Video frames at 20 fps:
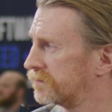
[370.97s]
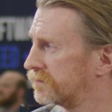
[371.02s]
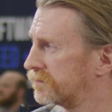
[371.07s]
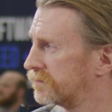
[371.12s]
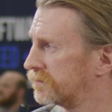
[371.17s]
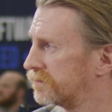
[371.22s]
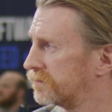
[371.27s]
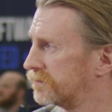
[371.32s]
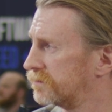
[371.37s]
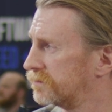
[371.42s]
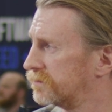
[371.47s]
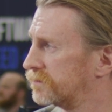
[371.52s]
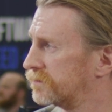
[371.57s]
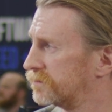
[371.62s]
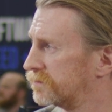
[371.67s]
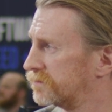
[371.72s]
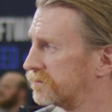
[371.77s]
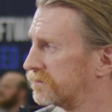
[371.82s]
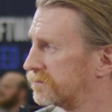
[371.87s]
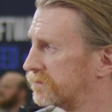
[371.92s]

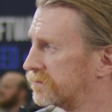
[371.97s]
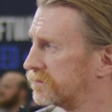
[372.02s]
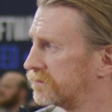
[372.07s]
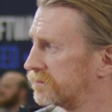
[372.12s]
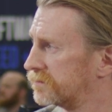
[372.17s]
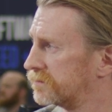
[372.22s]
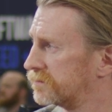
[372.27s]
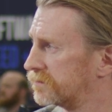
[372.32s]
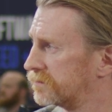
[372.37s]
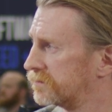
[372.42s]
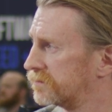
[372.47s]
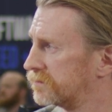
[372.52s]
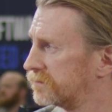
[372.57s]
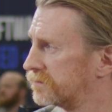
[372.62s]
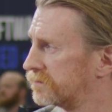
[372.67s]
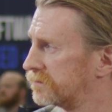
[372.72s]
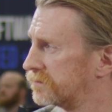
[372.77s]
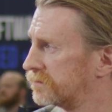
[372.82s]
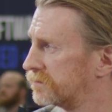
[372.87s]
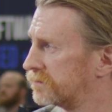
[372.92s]

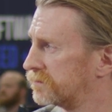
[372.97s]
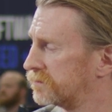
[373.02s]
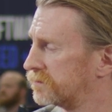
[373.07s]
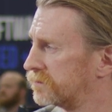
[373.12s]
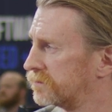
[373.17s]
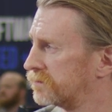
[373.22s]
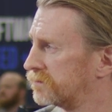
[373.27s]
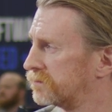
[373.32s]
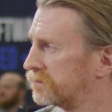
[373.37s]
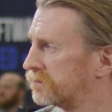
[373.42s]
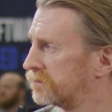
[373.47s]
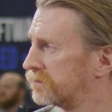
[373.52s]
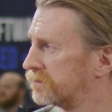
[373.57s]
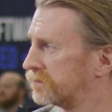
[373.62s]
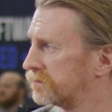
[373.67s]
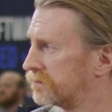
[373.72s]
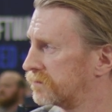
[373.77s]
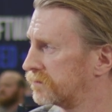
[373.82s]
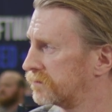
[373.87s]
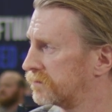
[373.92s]

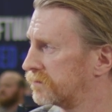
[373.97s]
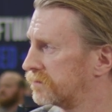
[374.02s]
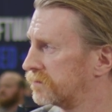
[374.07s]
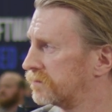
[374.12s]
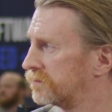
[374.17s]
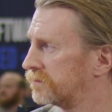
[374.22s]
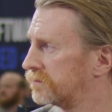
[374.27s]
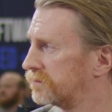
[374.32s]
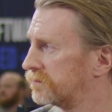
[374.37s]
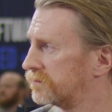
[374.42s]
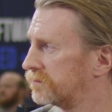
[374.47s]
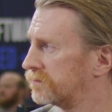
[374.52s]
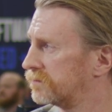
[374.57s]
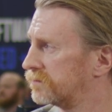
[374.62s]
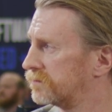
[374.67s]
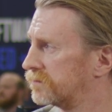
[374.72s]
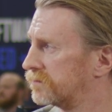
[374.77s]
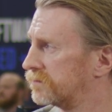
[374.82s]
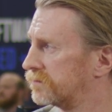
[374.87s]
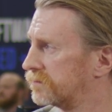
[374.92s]

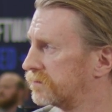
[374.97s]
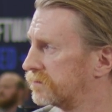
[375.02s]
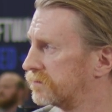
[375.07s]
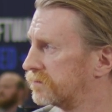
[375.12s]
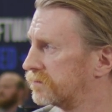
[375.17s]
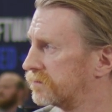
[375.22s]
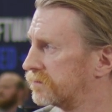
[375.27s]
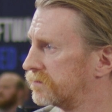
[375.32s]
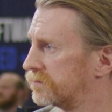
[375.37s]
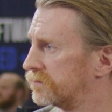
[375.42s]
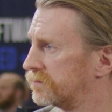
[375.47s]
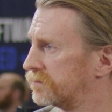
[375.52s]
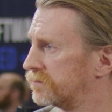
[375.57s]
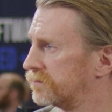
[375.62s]
The person shown says nothing.